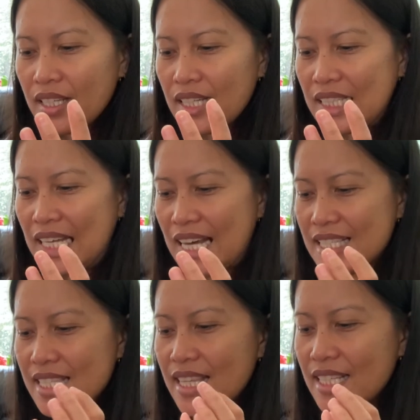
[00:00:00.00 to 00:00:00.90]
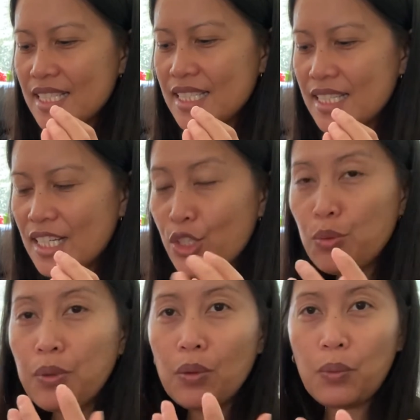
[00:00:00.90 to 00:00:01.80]
it has this
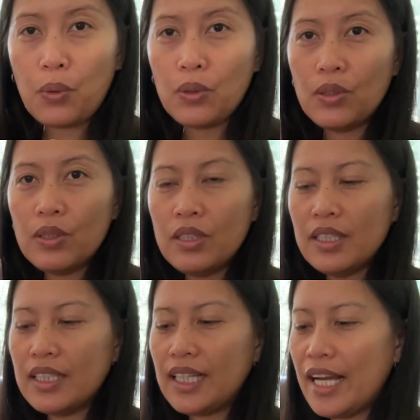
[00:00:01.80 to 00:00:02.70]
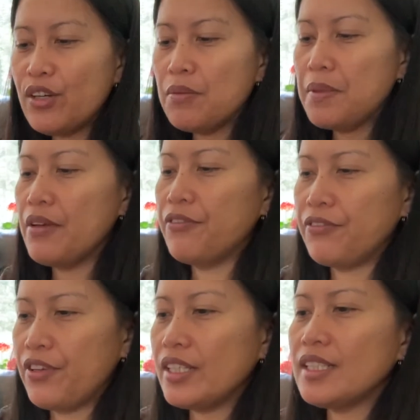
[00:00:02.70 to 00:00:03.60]
double wall kind of
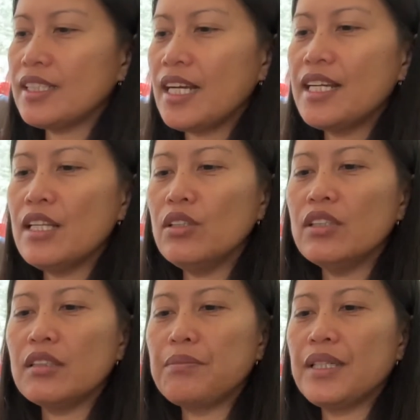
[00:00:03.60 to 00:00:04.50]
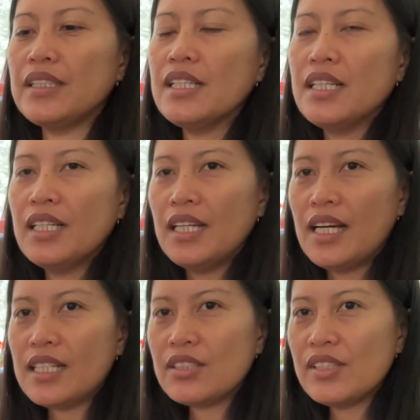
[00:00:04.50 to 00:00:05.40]
effect, kind of look, but
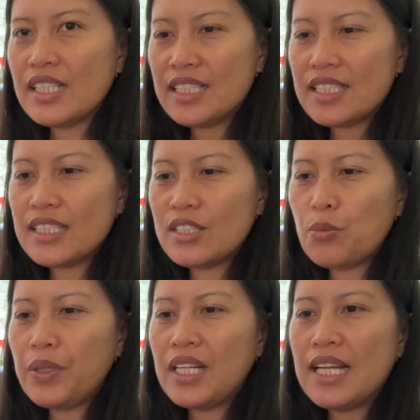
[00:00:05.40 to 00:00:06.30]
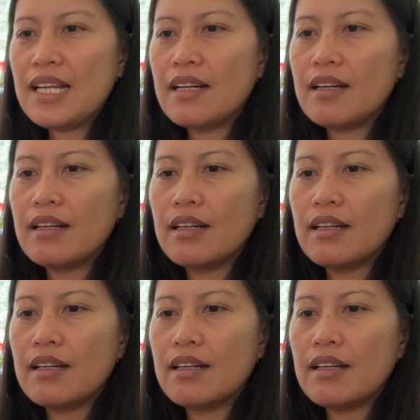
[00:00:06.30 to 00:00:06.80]
actually it's super clear,